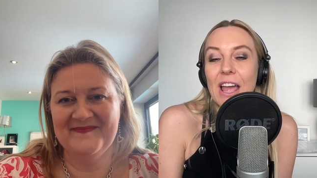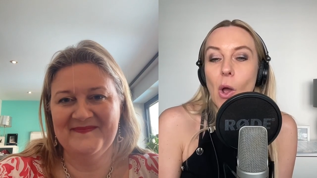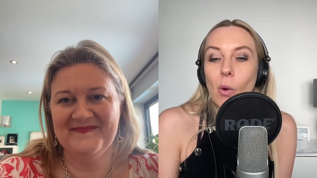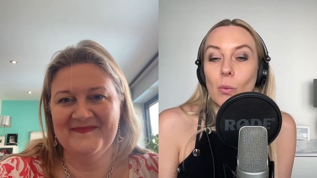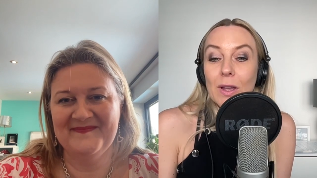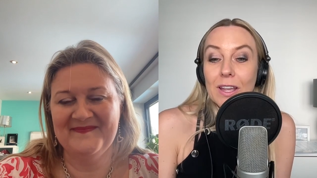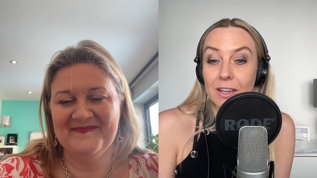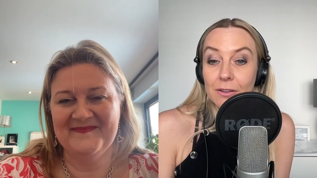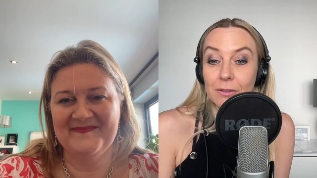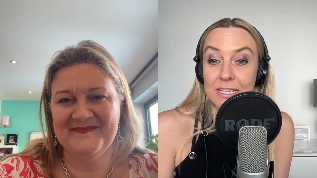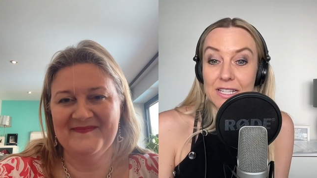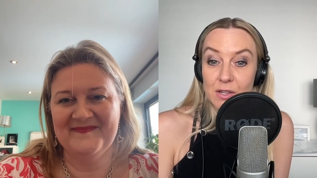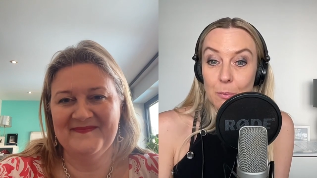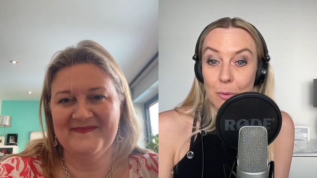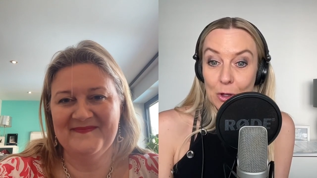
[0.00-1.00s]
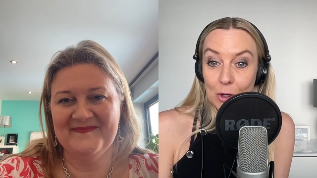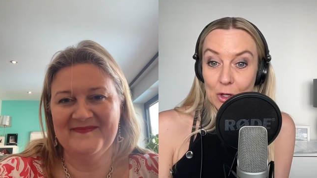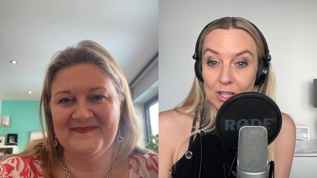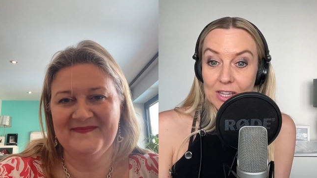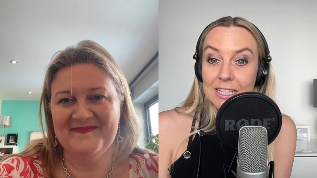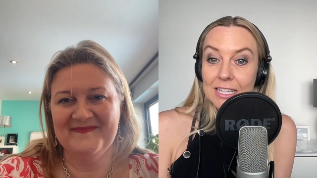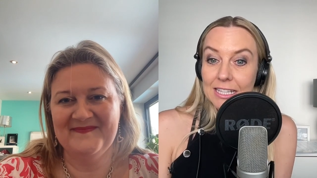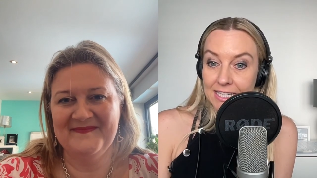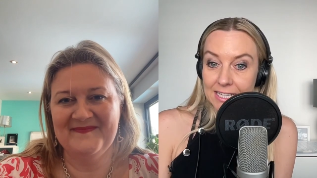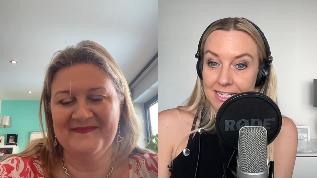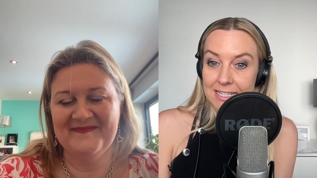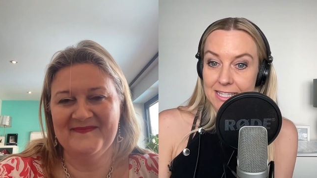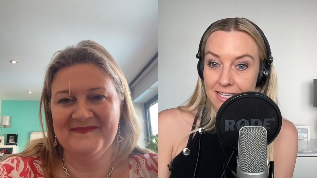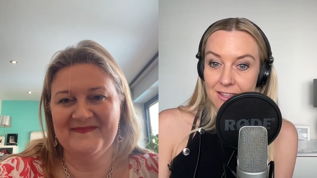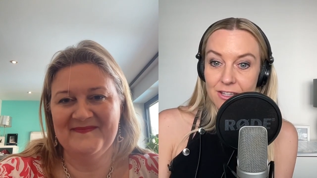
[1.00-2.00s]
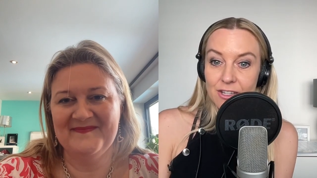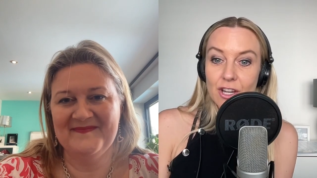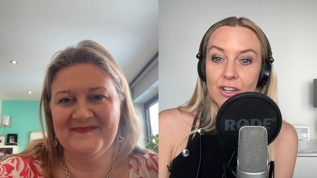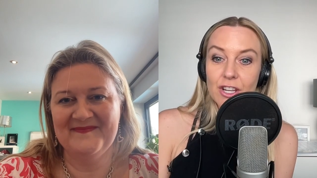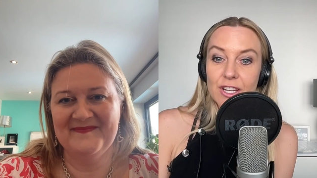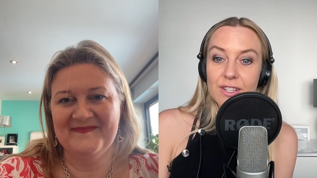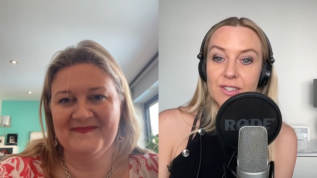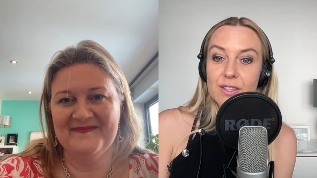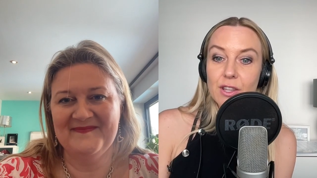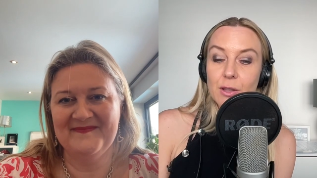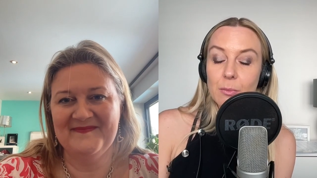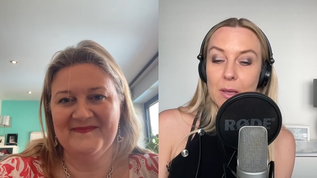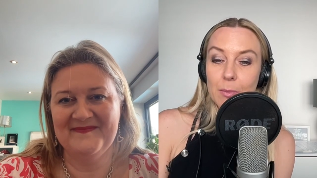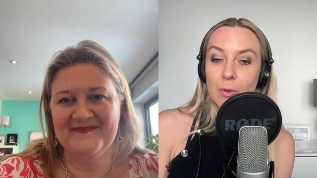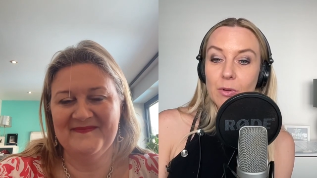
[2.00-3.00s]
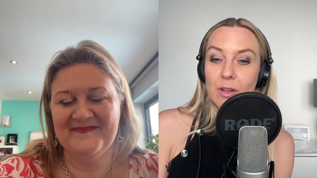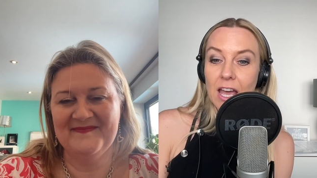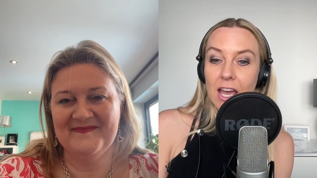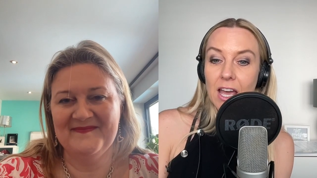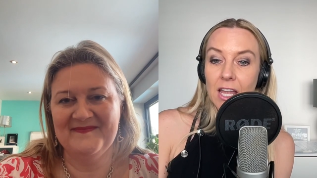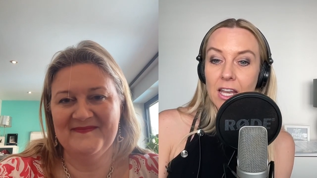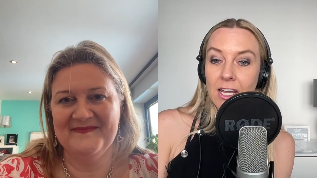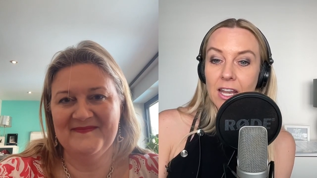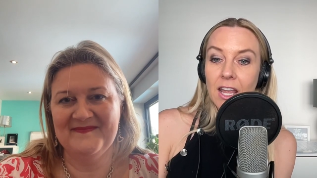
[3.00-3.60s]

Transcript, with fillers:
Speaker 1: We're going to put the links in the show notes so that people can